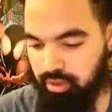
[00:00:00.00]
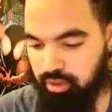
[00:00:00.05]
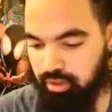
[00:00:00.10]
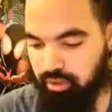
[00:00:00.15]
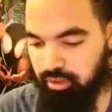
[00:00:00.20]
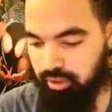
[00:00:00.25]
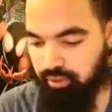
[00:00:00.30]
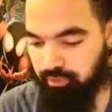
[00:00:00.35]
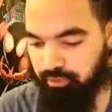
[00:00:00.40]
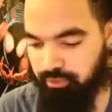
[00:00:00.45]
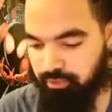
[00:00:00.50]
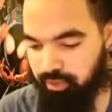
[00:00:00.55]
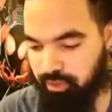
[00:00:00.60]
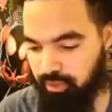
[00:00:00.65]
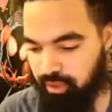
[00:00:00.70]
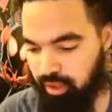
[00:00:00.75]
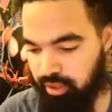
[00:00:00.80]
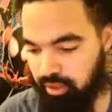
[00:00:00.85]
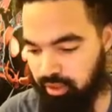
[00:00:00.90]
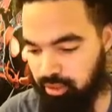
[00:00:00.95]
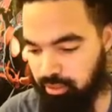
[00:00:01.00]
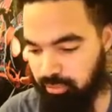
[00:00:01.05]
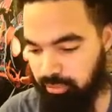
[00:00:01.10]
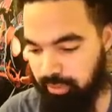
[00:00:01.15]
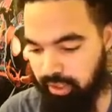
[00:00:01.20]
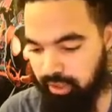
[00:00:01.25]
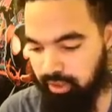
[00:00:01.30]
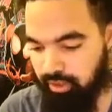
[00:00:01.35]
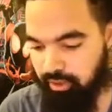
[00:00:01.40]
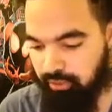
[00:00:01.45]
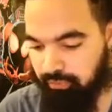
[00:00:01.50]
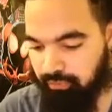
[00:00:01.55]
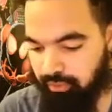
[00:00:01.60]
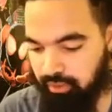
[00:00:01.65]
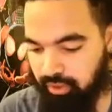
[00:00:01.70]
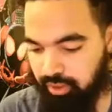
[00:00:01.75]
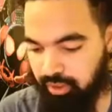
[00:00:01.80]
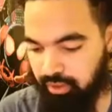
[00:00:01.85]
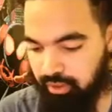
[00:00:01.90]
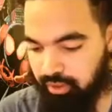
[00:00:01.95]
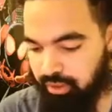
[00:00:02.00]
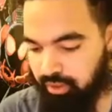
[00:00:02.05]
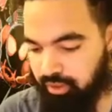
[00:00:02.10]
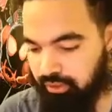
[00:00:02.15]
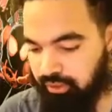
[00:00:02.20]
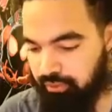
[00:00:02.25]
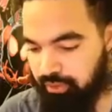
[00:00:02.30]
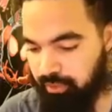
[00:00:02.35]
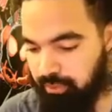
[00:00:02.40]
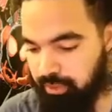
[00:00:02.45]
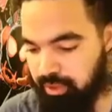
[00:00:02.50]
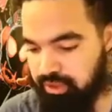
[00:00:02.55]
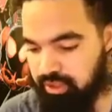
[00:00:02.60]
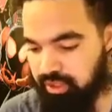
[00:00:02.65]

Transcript: a little better if he wants to